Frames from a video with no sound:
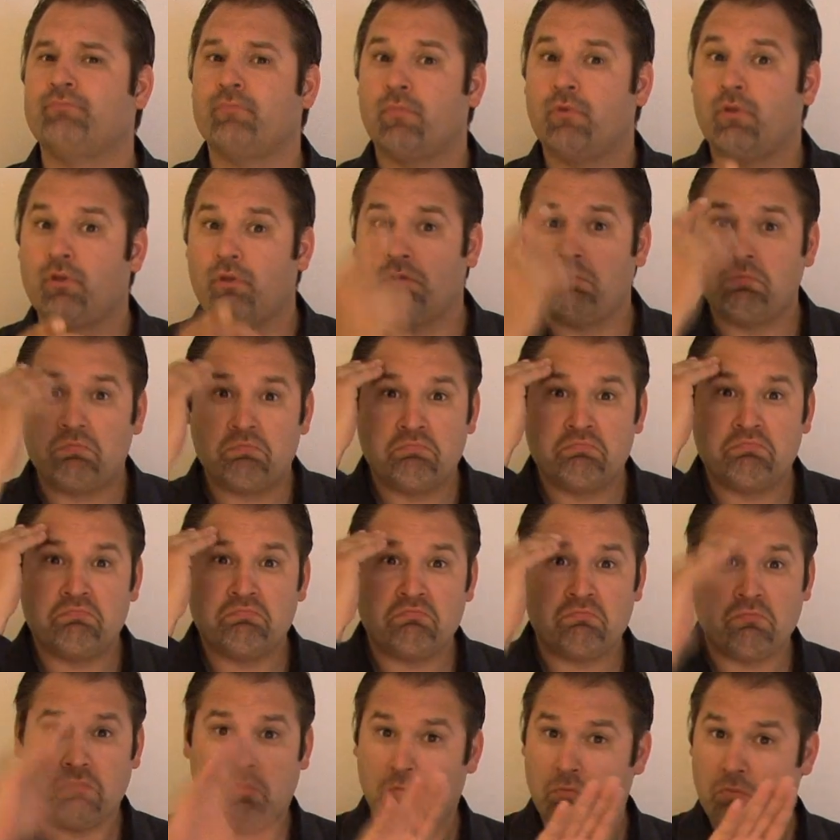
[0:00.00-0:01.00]
This is
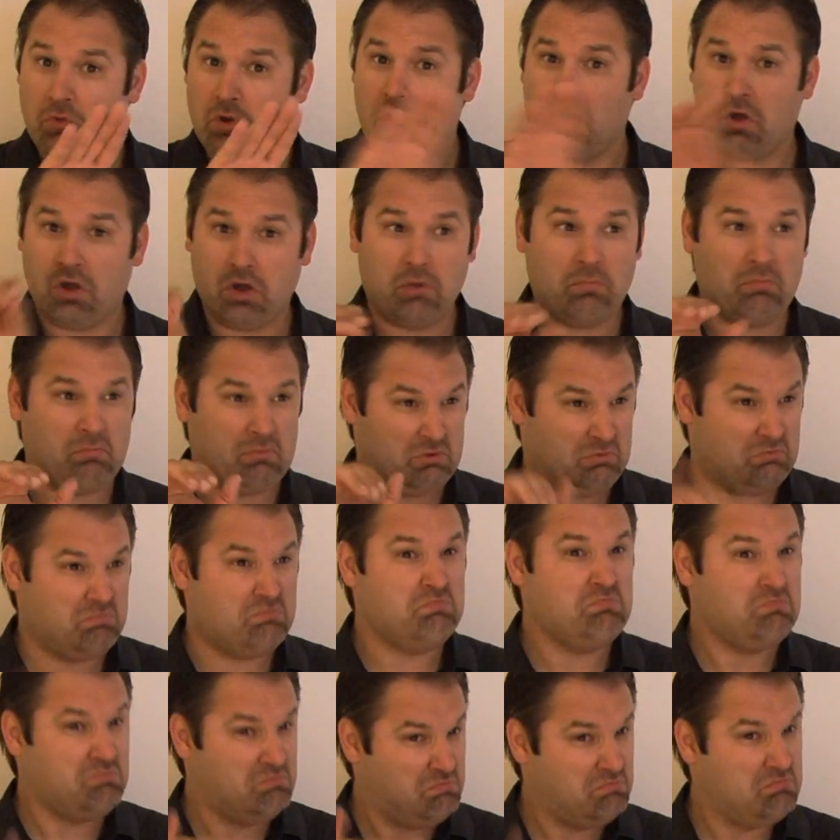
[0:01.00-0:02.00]
whom you plan to
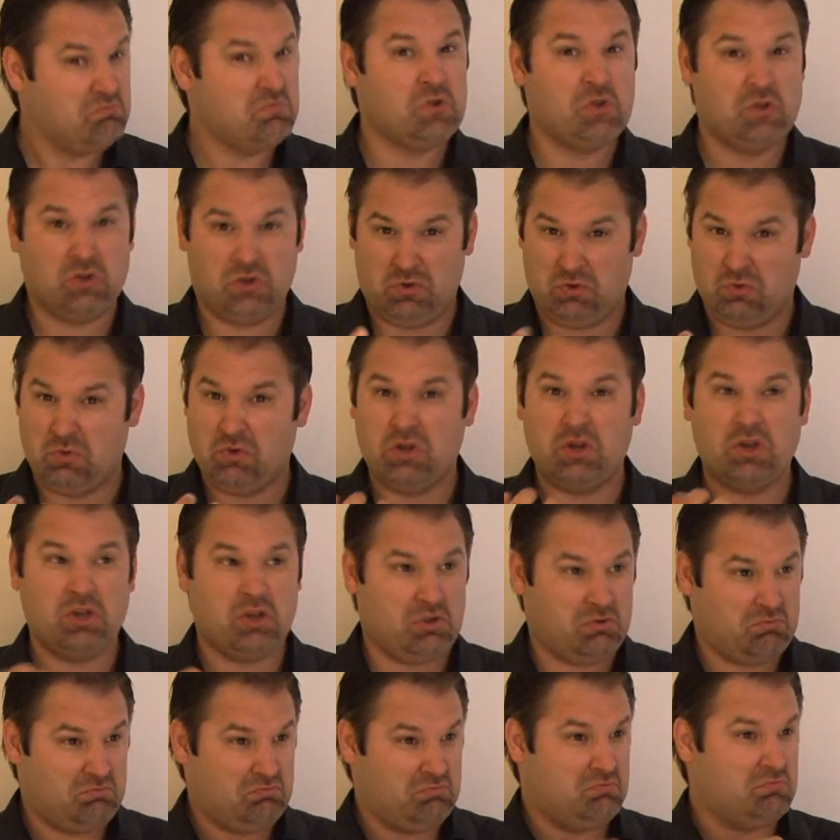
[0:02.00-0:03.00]
contact,
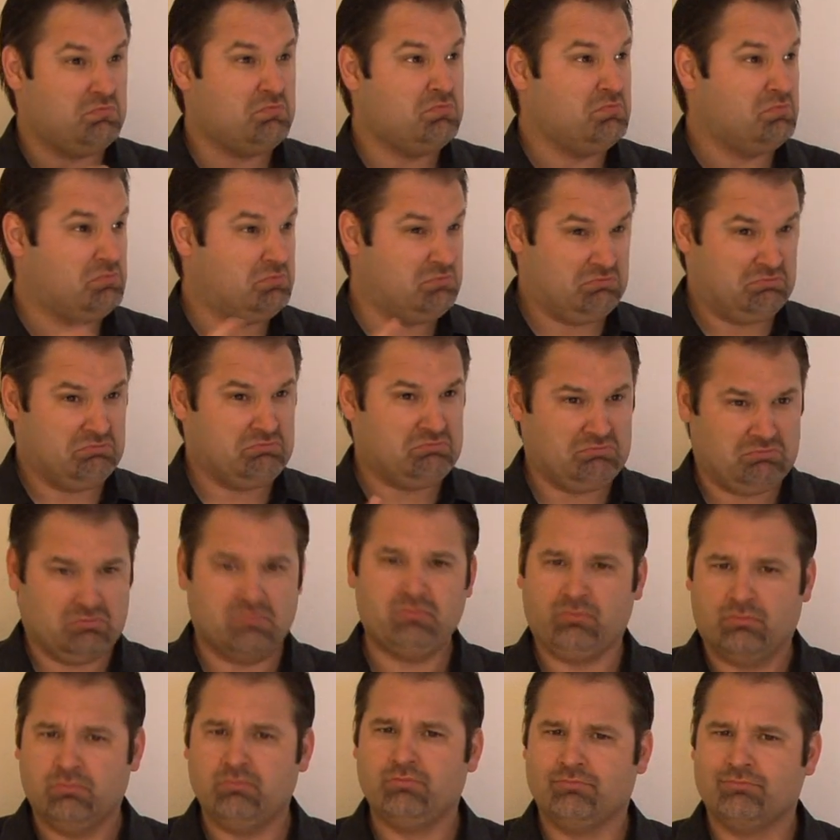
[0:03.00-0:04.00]
what's your
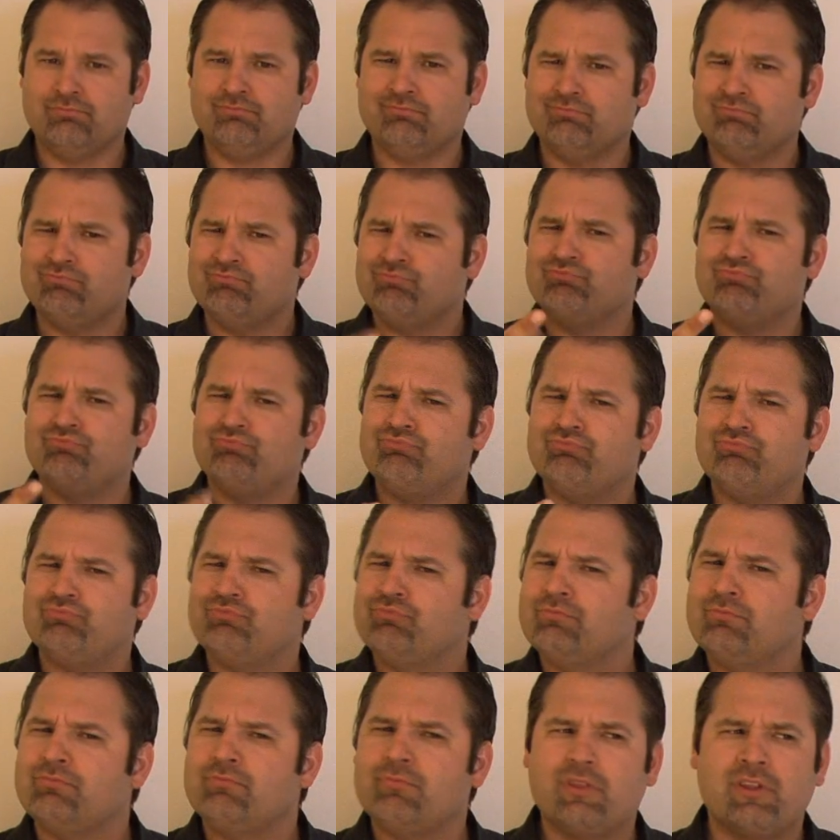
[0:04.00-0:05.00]
plan of action,
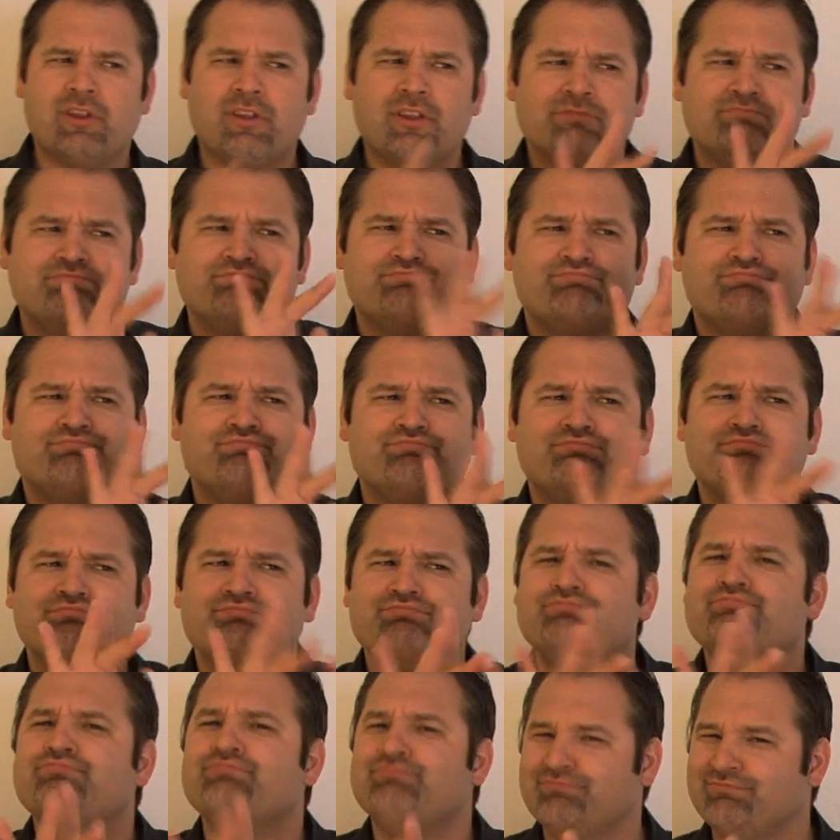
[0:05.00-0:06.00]
and
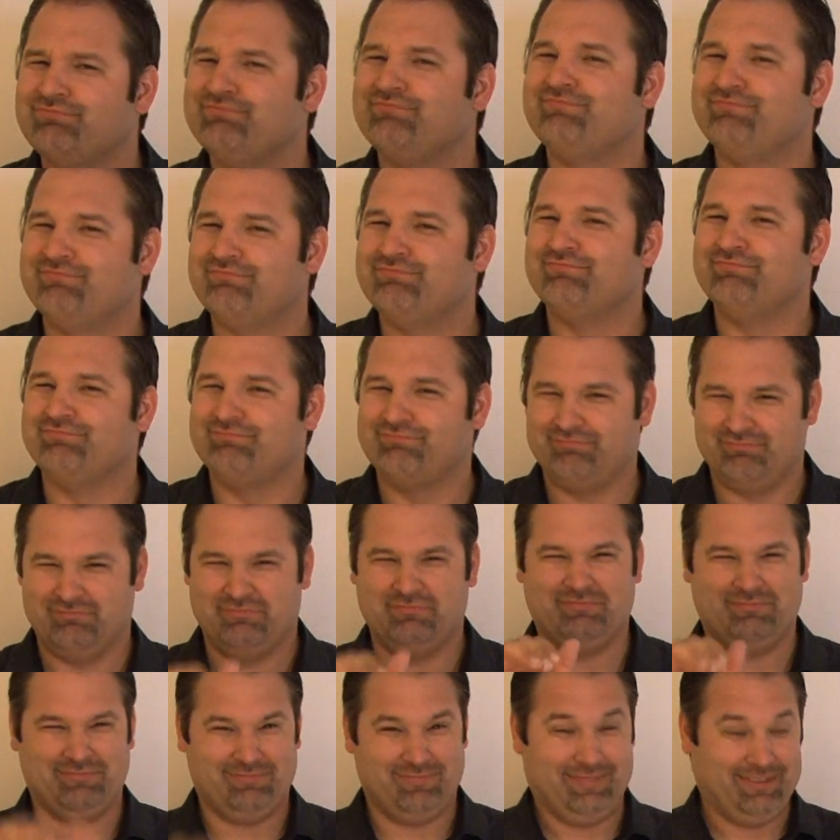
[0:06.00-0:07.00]
where the companies are you
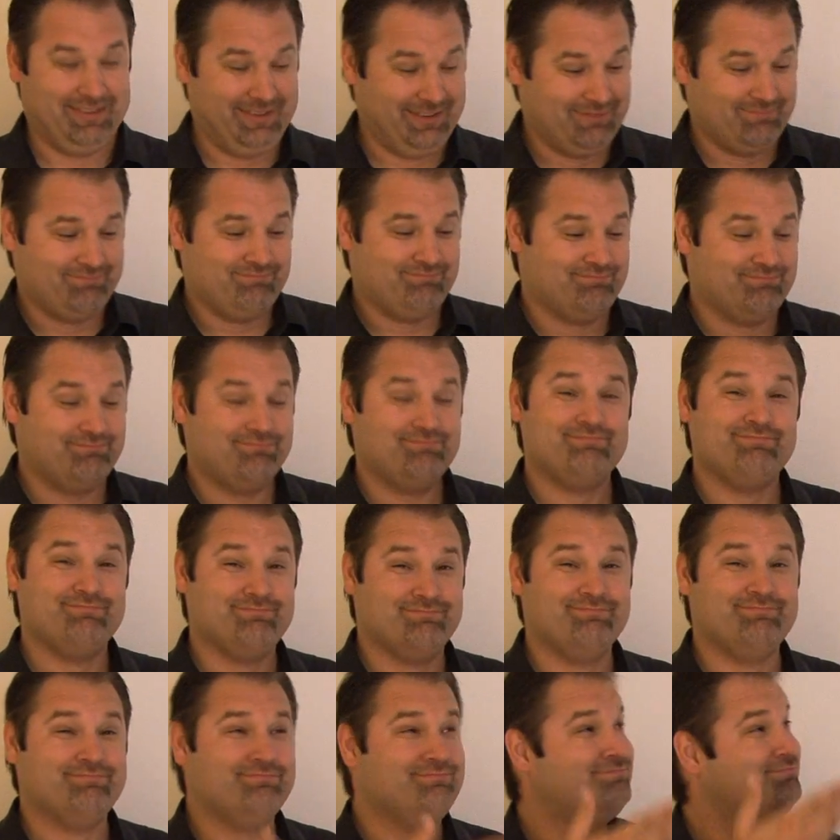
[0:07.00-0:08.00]
want to work for.
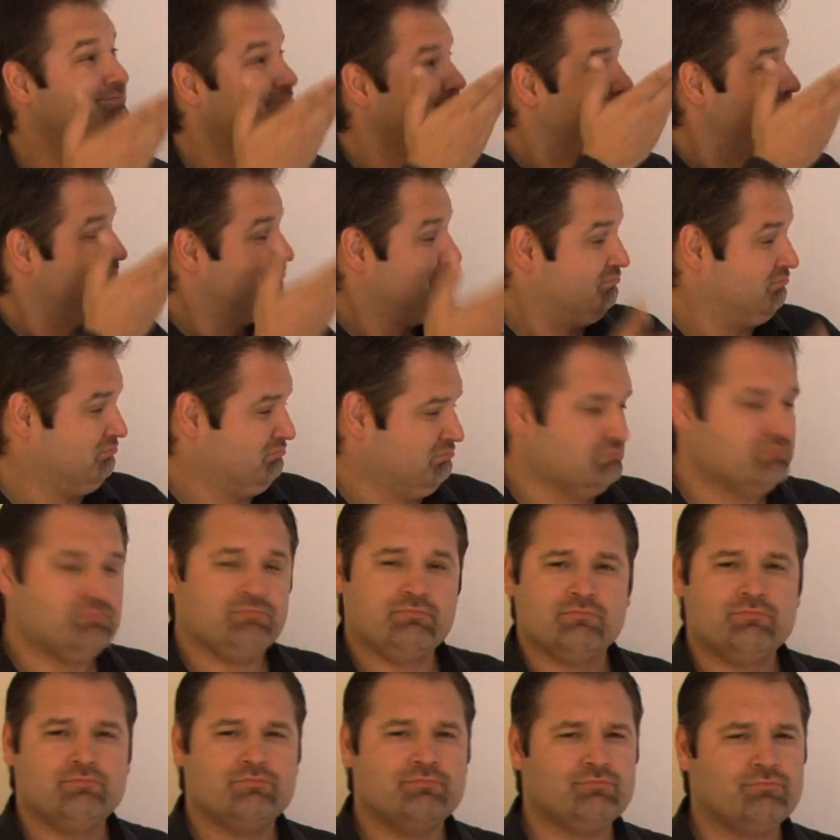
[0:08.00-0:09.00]
Here
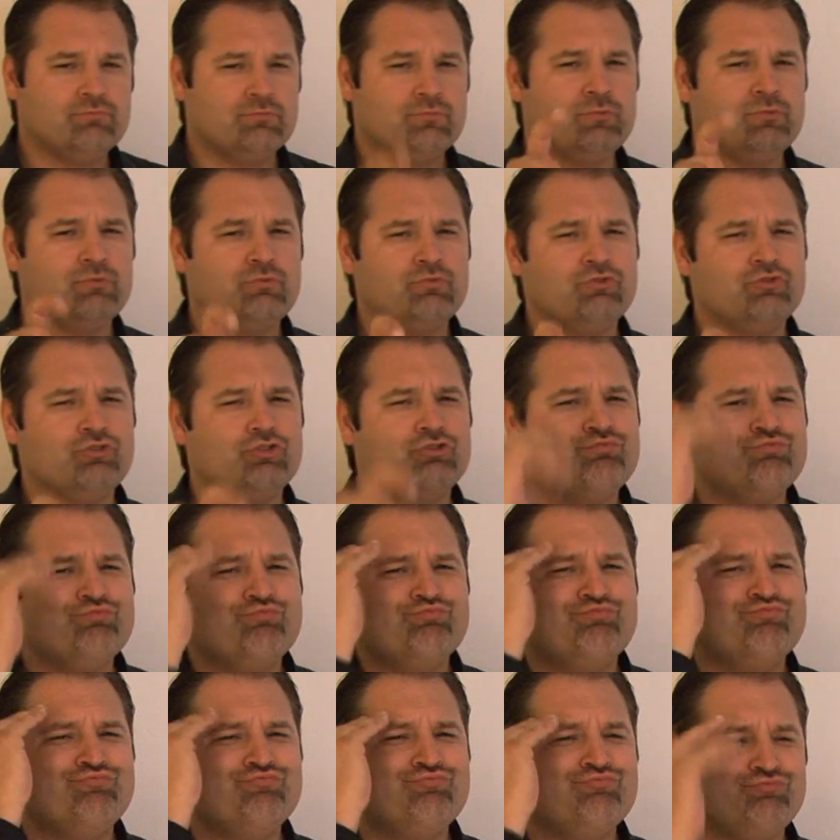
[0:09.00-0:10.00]
are the 3 things you have to
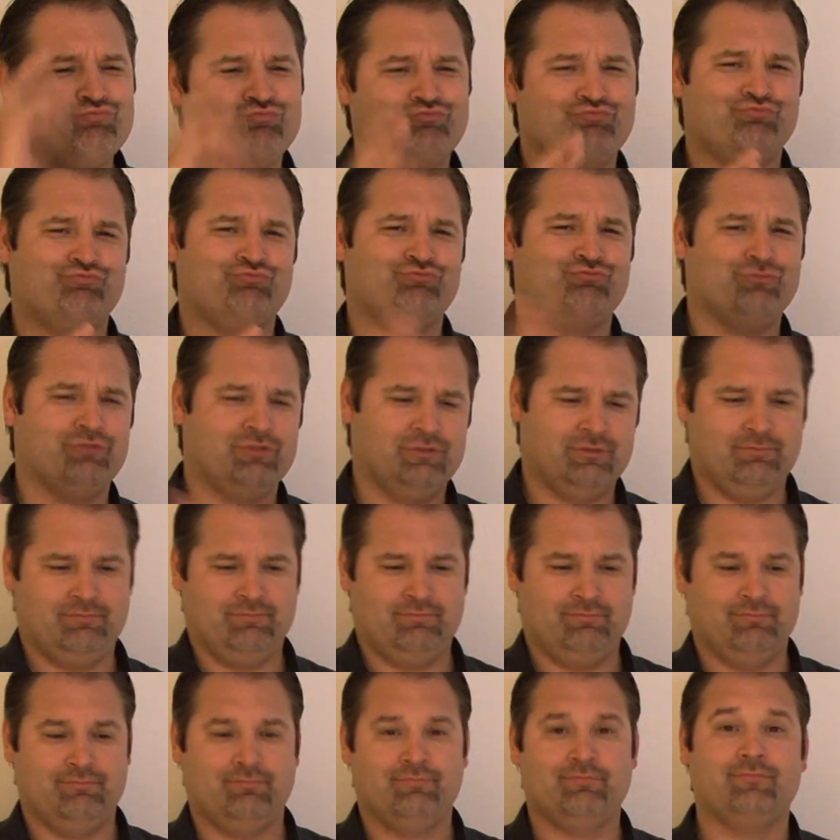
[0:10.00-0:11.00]
plan for to
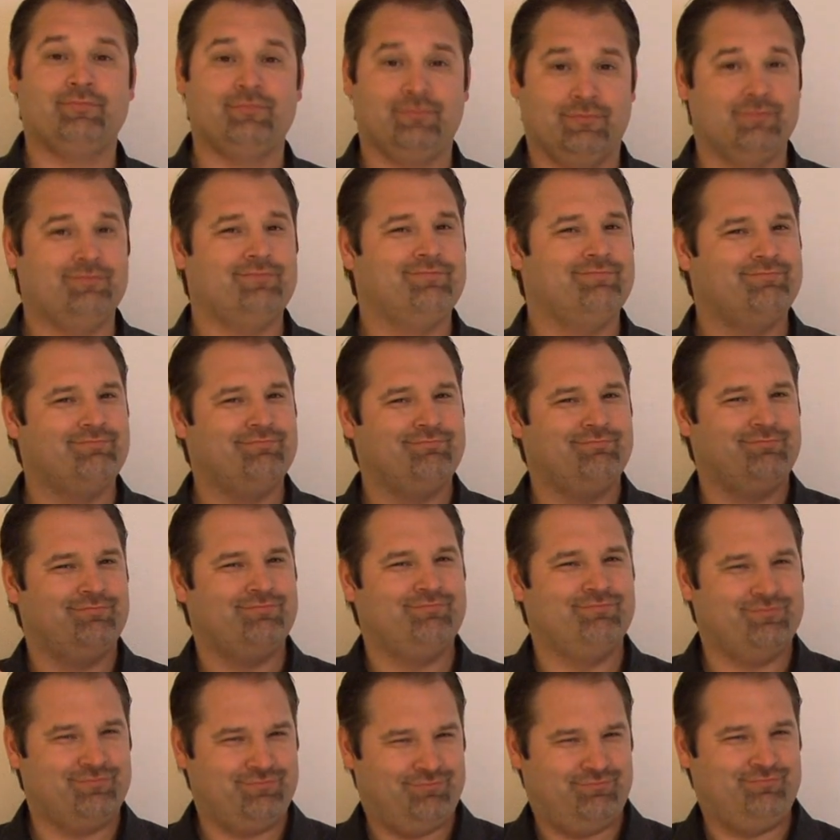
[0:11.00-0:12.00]
start your job search on
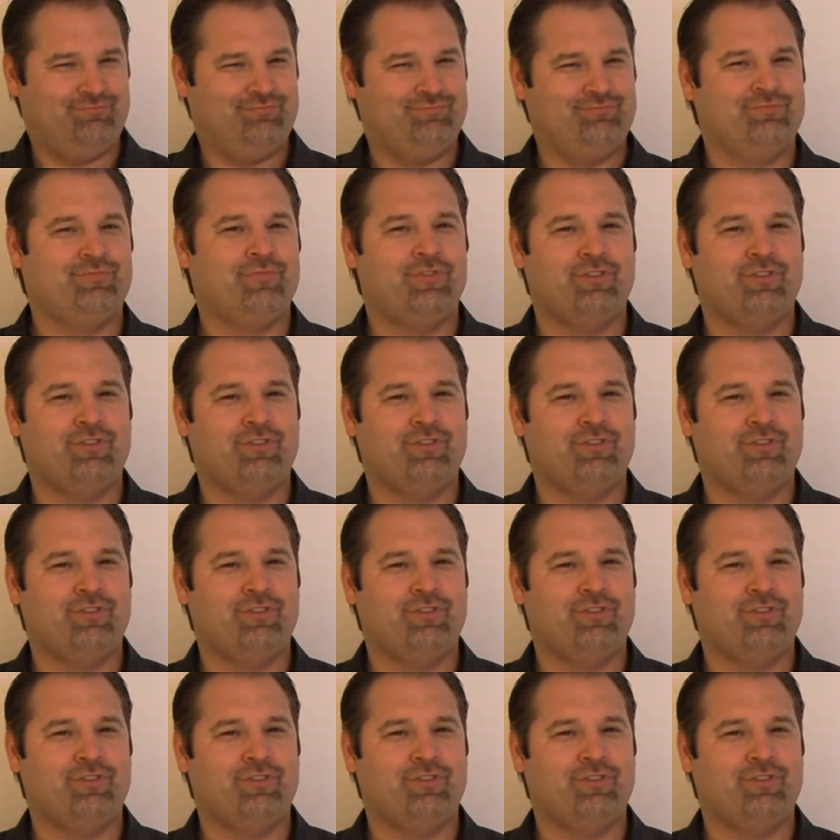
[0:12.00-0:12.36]
the internet.